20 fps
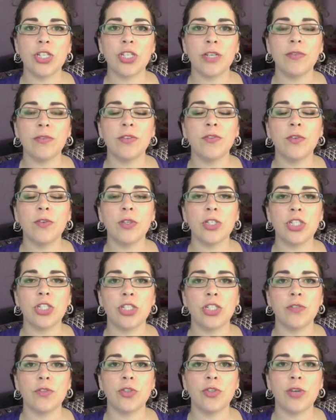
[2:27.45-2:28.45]
your shift
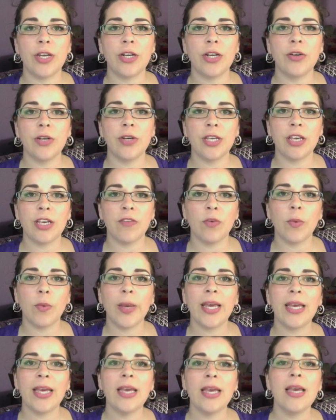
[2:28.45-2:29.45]
for a shift trade or a
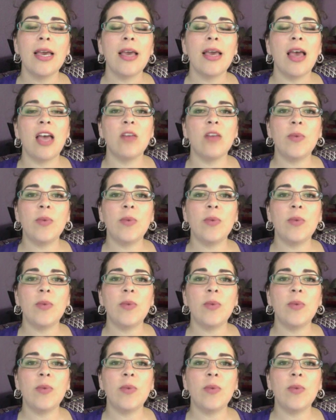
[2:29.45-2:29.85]
giveaway,